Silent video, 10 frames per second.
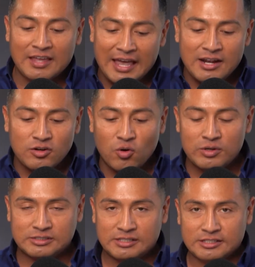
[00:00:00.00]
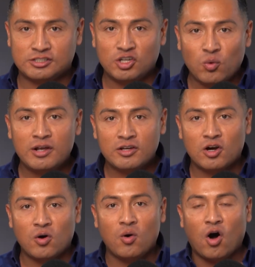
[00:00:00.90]
the end goal is this you want to
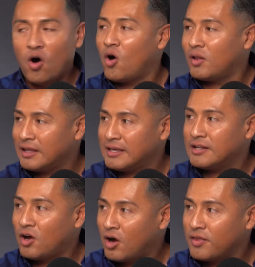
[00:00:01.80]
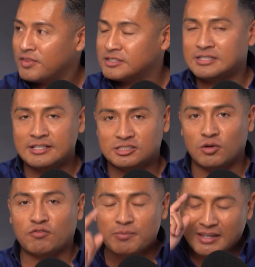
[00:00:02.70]
go all in on this and
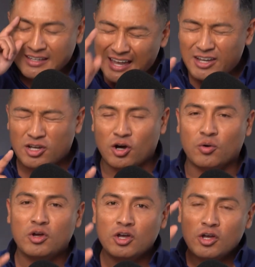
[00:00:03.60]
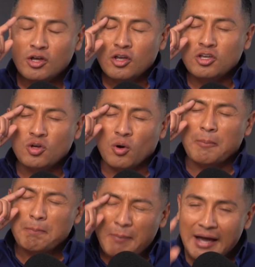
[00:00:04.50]
so from the get-go your
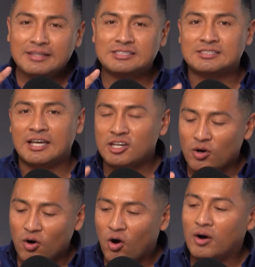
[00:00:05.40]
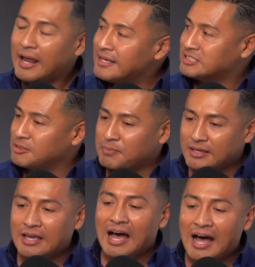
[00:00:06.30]
mindset your heart has to
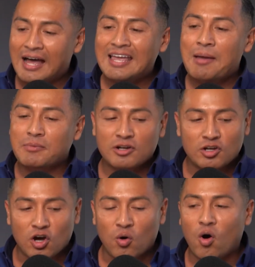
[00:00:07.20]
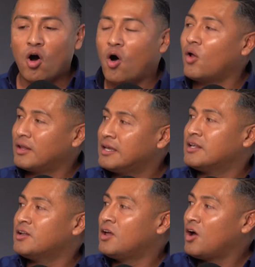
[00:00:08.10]
be i am going to go all
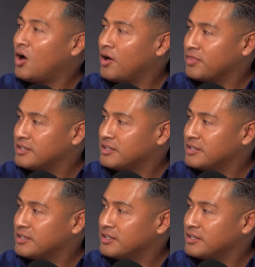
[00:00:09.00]
in on